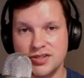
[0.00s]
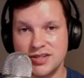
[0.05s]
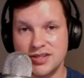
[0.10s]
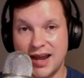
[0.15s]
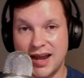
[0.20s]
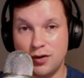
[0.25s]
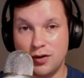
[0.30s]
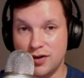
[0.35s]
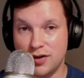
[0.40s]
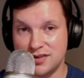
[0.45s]
I
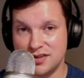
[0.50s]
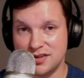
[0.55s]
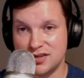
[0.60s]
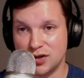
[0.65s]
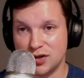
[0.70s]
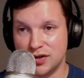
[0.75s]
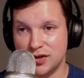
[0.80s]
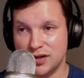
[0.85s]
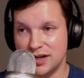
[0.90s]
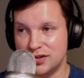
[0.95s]
don't
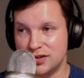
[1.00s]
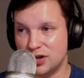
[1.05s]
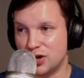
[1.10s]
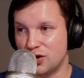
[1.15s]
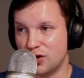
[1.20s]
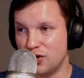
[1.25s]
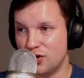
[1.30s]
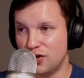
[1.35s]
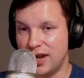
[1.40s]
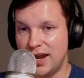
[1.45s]
necessarily need to
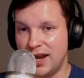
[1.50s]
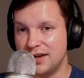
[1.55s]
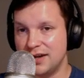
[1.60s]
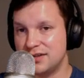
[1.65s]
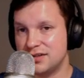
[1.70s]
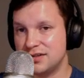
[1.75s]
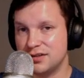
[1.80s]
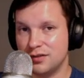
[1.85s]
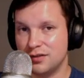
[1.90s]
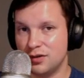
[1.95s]

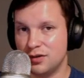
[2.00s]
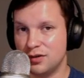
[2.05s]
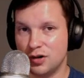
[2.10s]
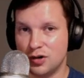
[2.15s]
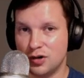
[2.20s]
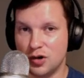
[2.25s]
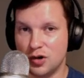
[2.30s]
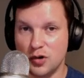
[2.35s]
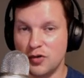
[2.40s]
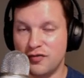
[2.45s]
create
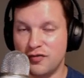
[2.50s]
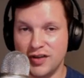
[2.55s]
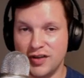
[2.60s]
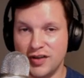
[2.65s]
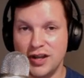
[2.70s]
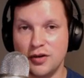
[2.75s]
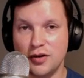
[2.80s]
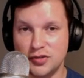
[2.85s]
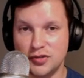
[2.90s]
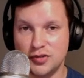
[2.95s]
new
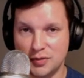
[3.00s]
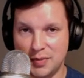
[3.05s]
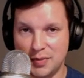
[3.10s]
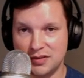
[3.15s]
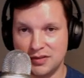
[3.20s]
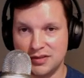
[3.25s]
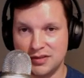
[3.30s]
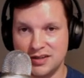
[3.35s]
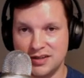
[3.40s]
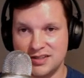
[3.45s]
videos
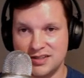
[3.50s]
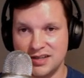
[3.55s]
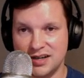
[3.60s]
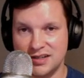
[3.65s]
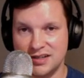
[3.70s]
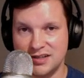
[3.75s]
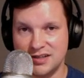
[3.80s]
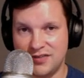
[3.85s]
about these things.